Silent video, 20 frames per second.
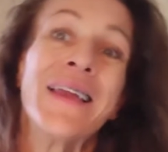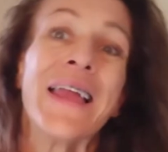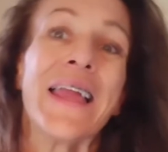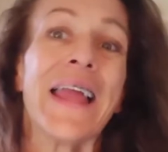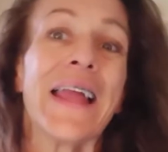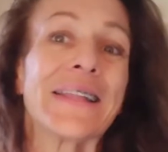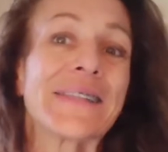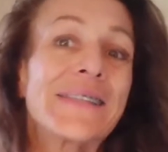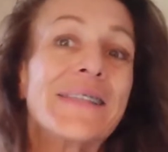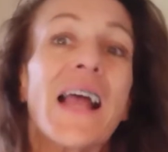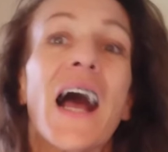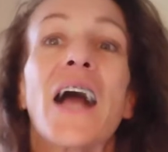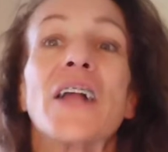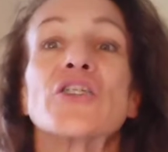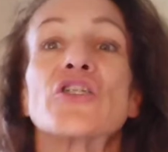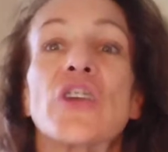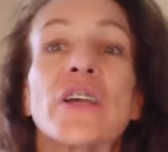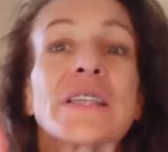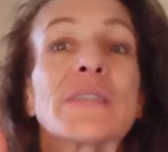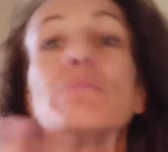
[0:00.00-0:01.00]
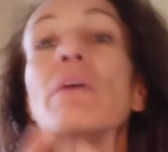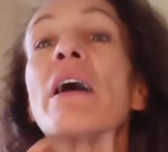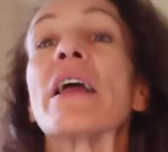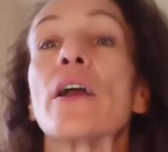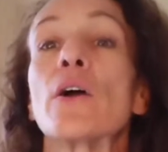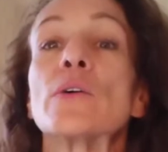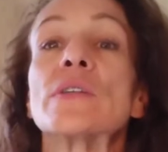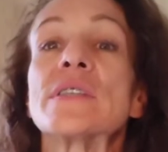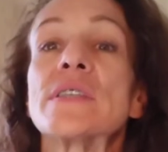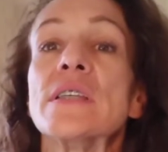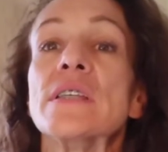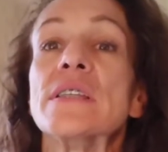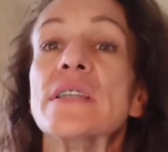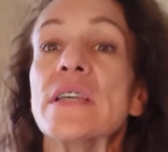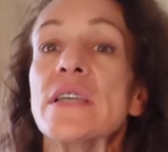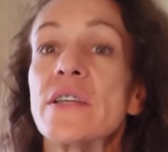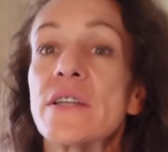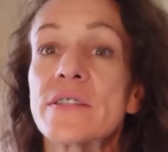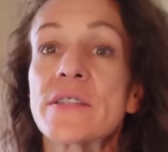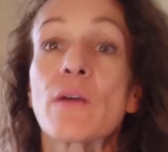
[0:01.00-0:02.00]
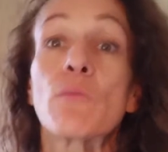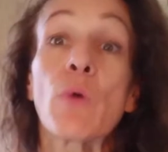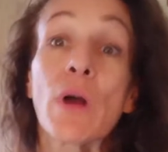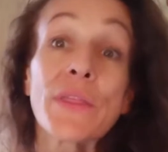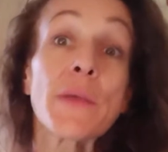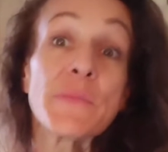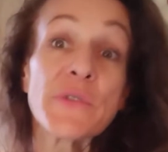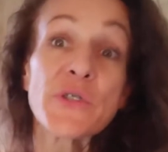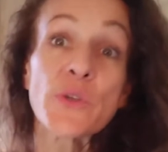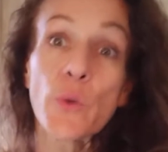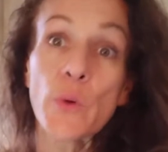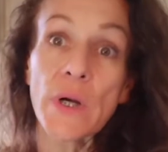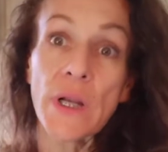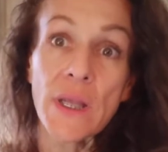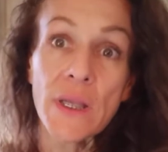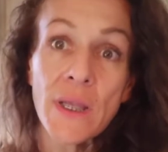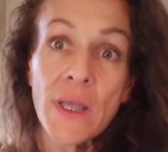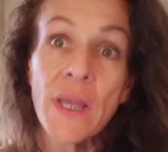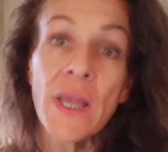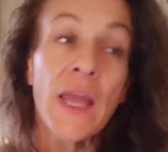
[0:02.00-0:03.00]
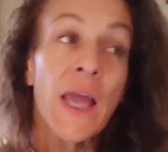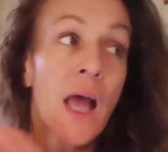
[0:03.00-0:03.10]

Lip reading: it's not just my OCD because I want them sorted.